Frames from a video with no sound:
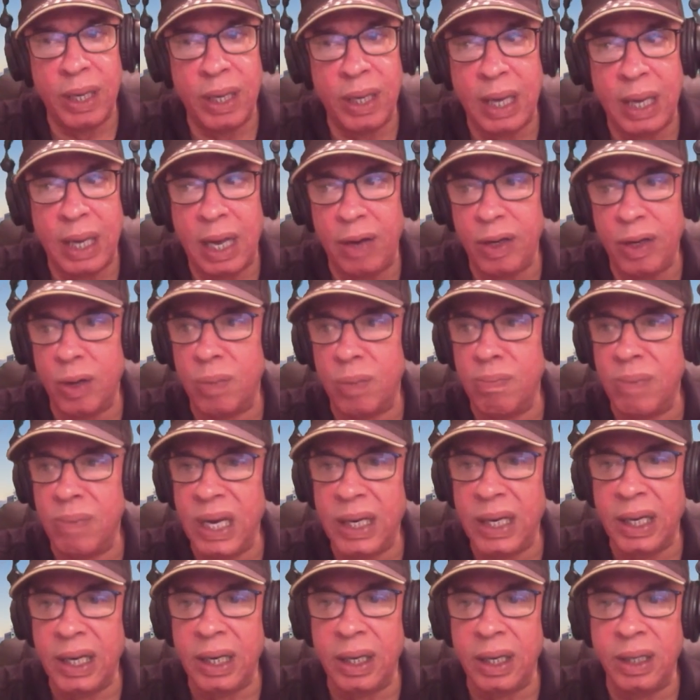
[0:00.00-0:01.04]
how you're
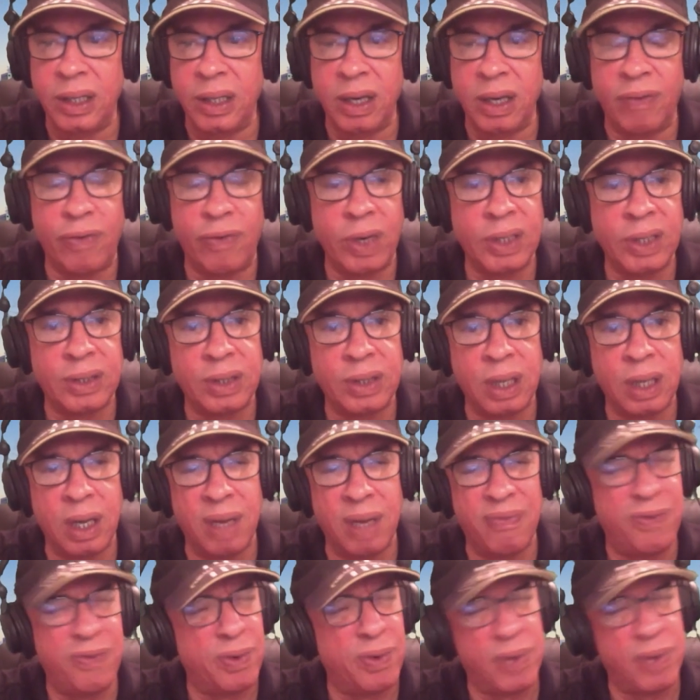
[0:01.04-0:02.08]
making a difference.
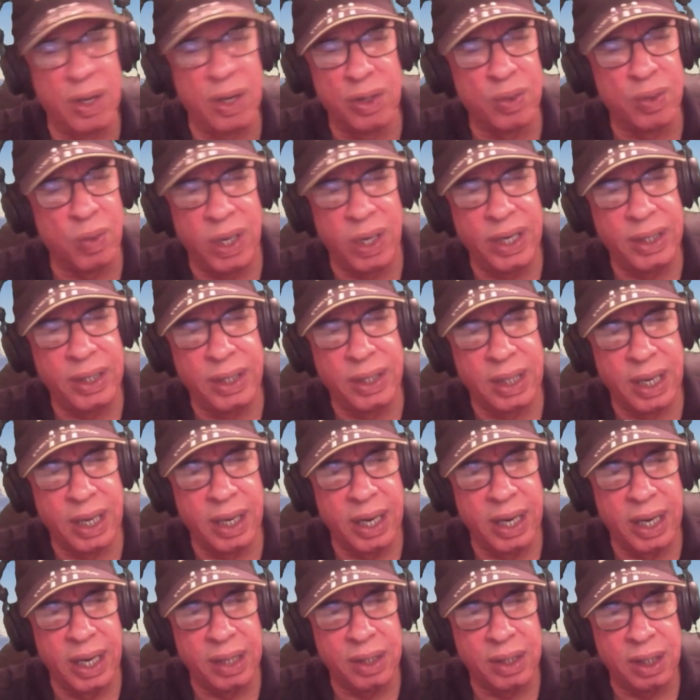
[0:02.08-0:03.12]
For those wanting to
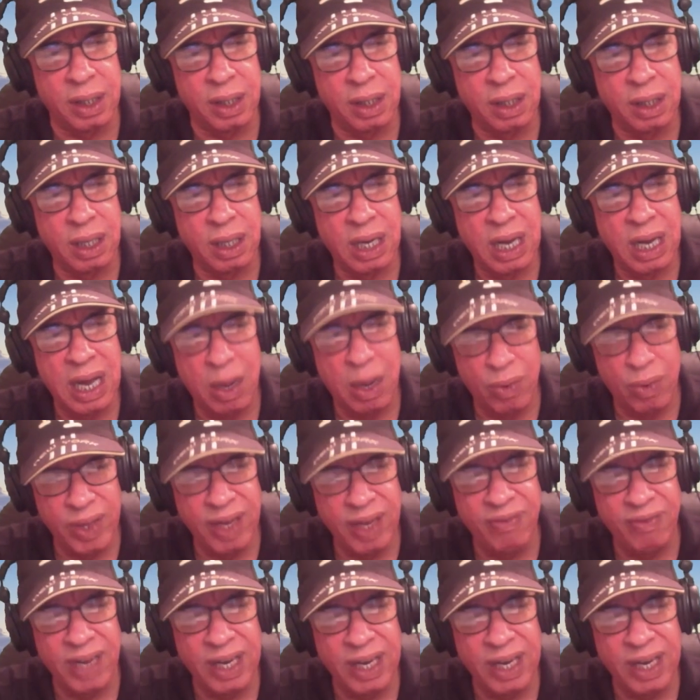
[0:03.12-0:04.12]
connect, how would they find